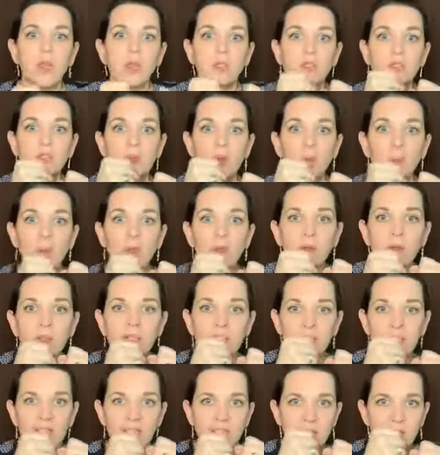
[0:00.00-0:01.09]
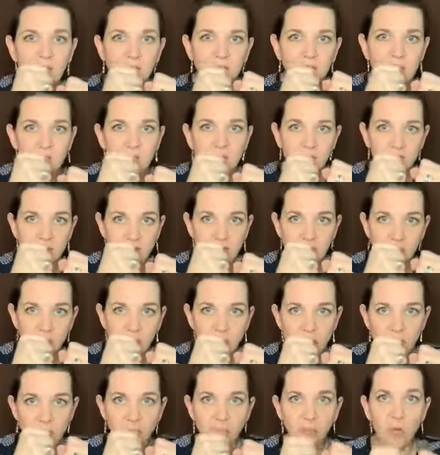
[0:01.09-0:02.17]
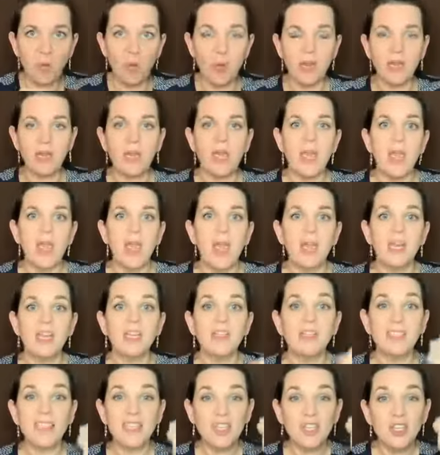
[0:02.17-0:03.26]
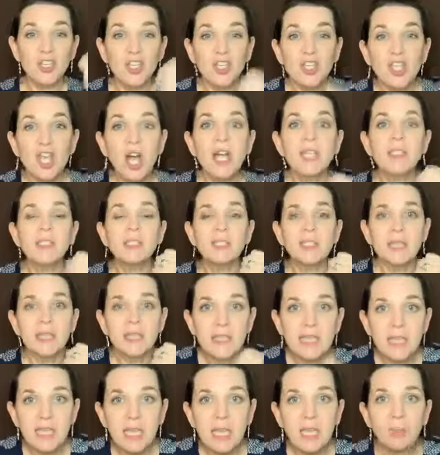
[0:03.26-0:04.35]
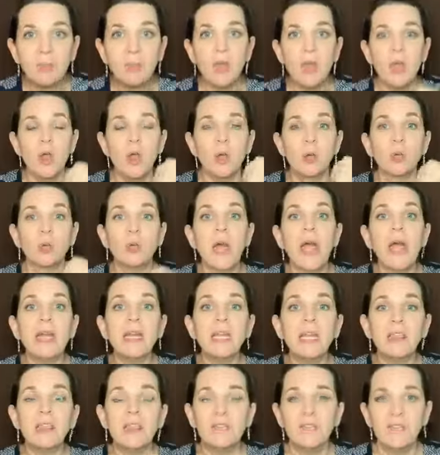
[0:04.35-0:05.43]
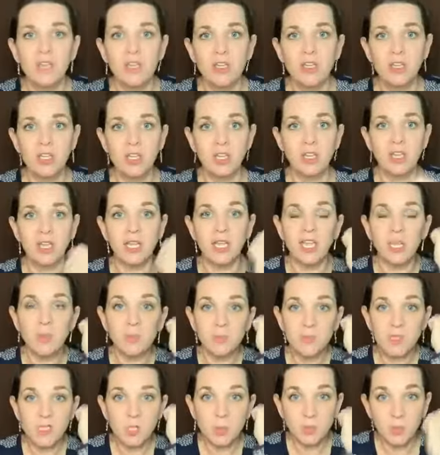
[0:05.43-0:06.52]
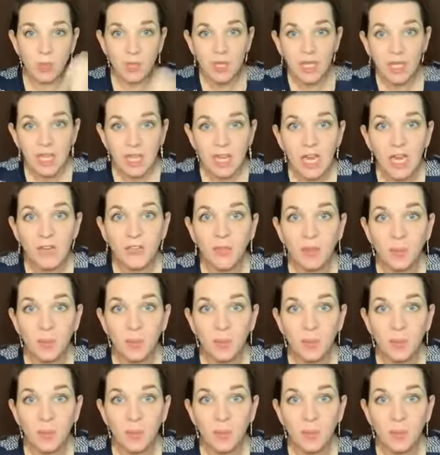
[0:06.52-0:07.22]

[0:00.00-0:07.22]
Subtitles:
So we are standing in this tension point, and he's saying, just keep writing the vision, keep speaking out